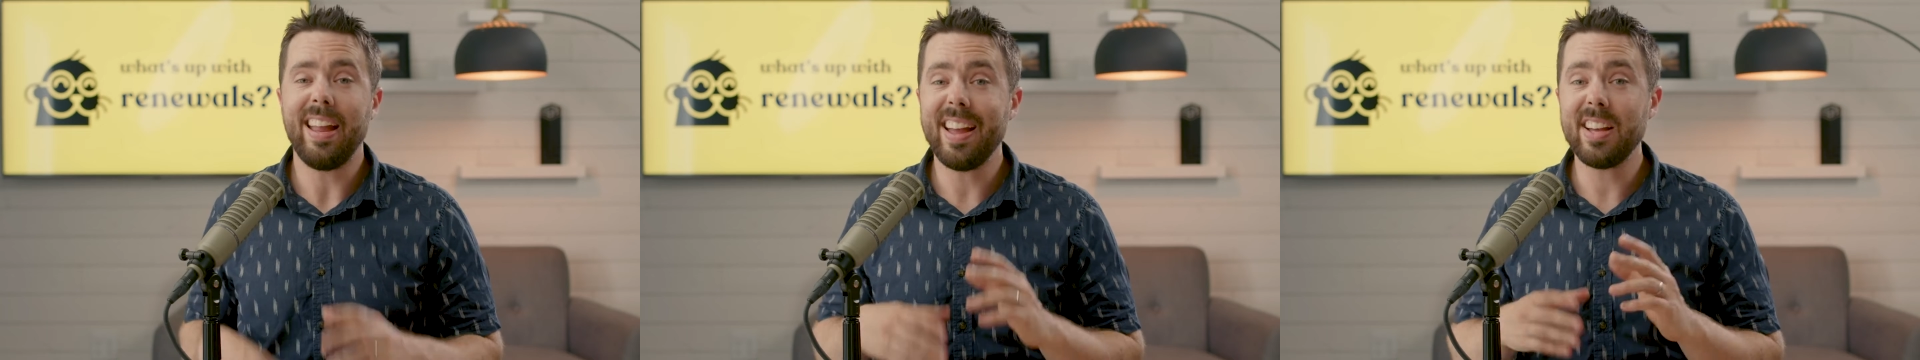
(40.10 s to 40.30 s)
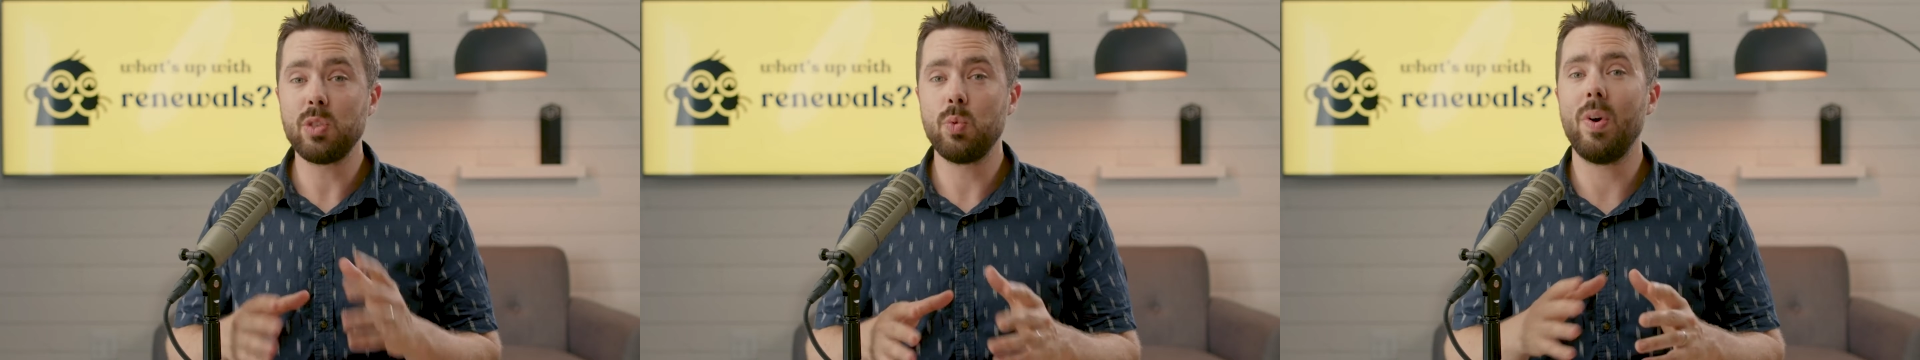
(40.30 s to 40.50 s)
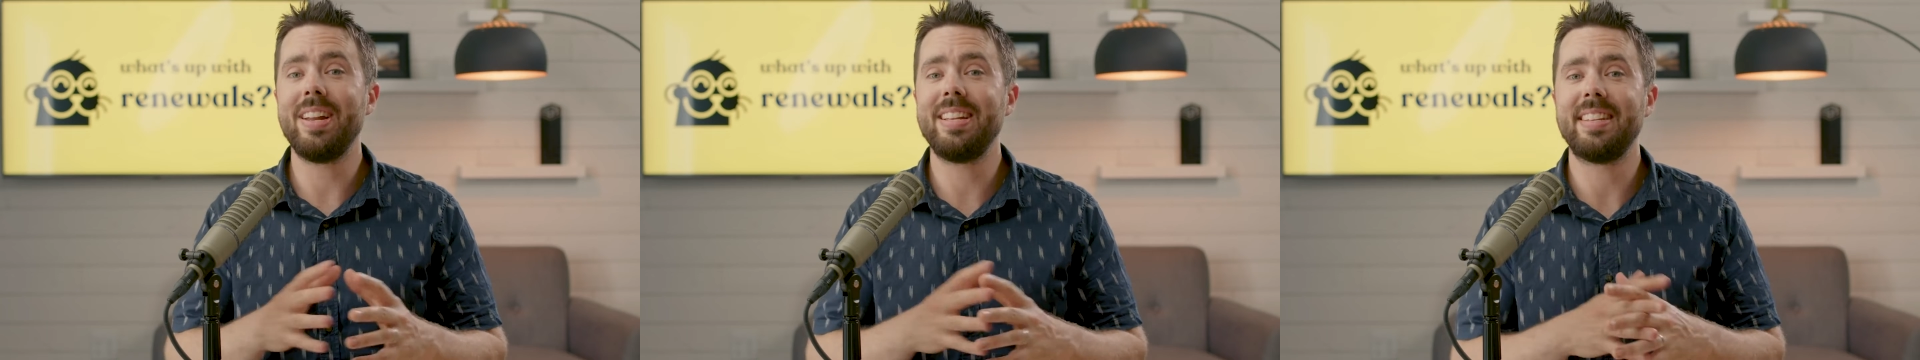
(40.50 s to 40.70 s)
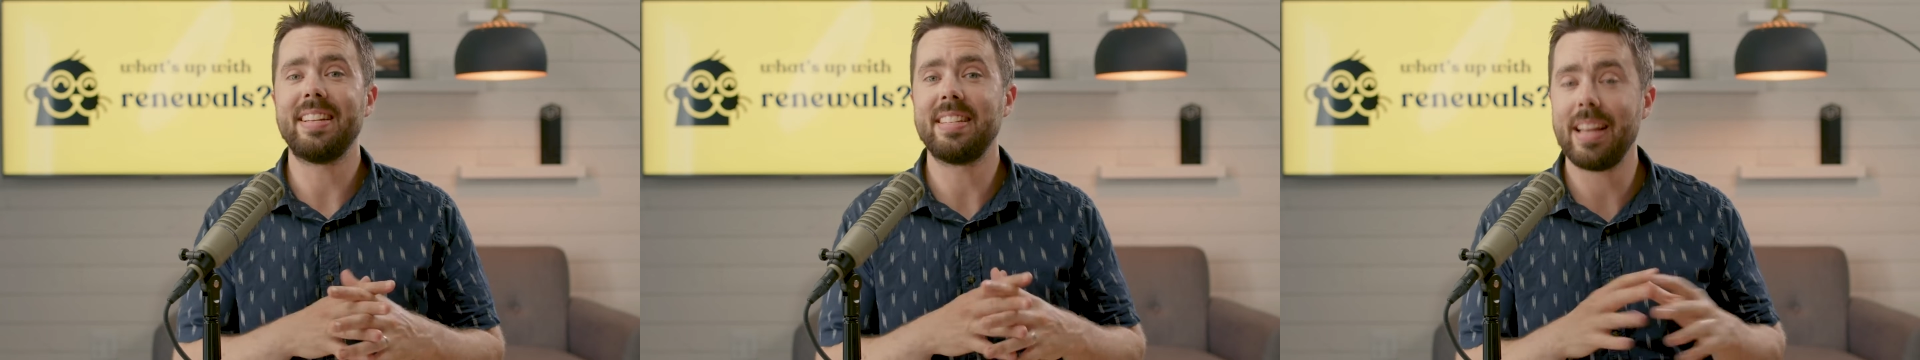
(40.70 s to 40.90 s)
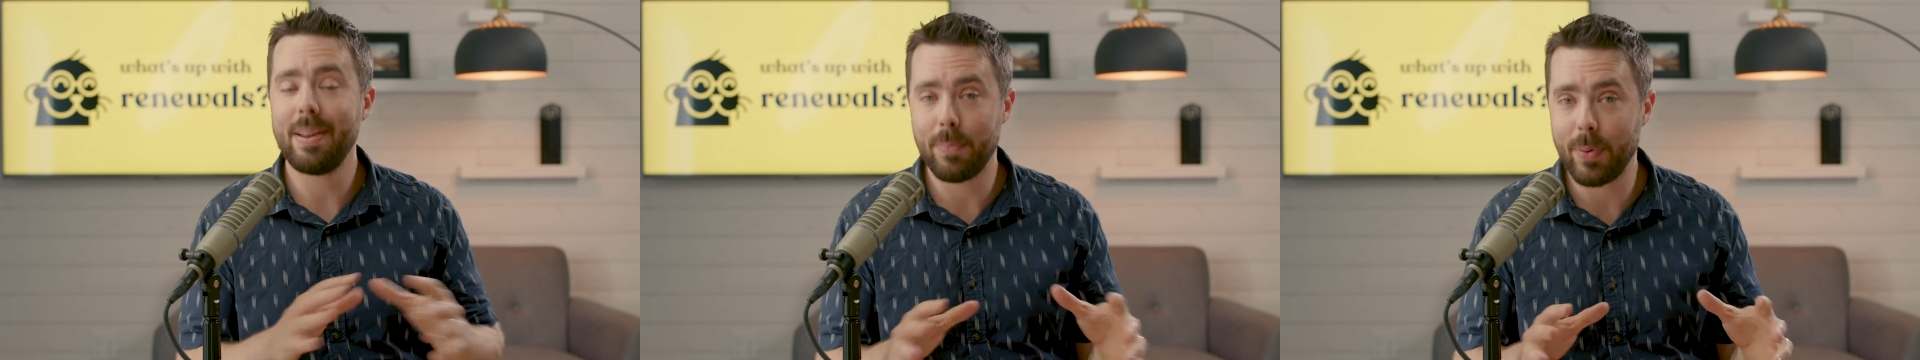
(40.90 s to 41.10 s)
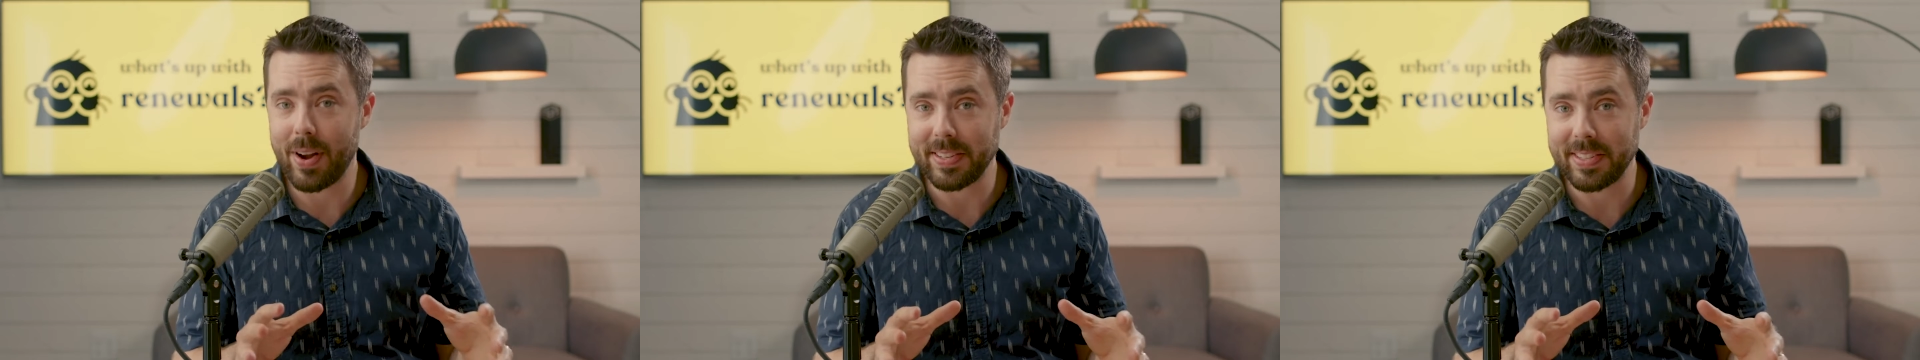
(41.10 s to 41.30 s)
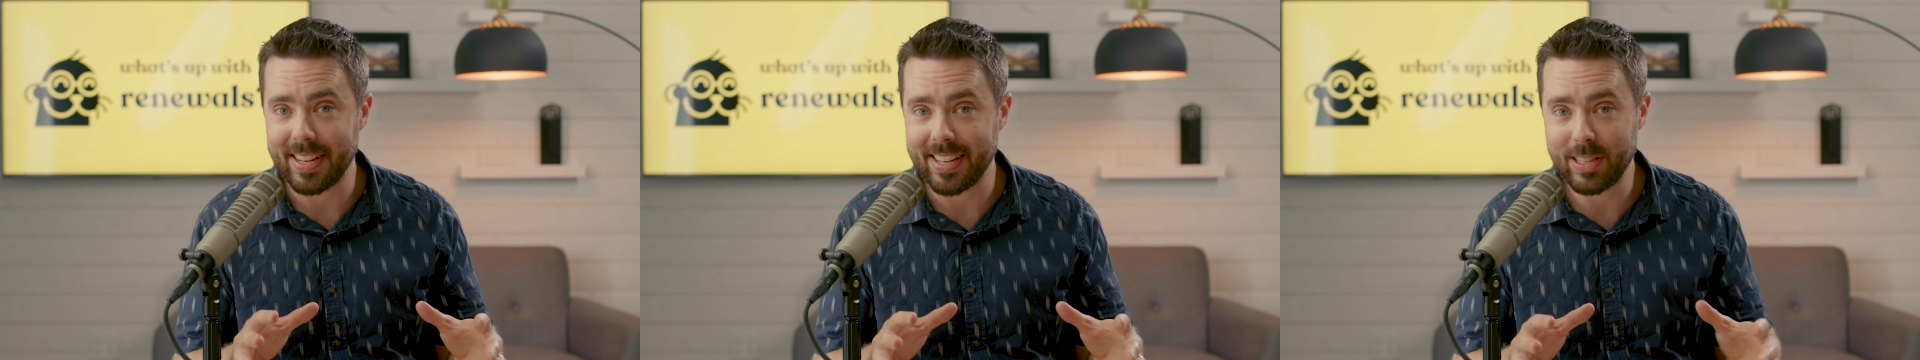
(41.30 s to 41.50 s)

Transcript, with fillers: guess what? It's the same process.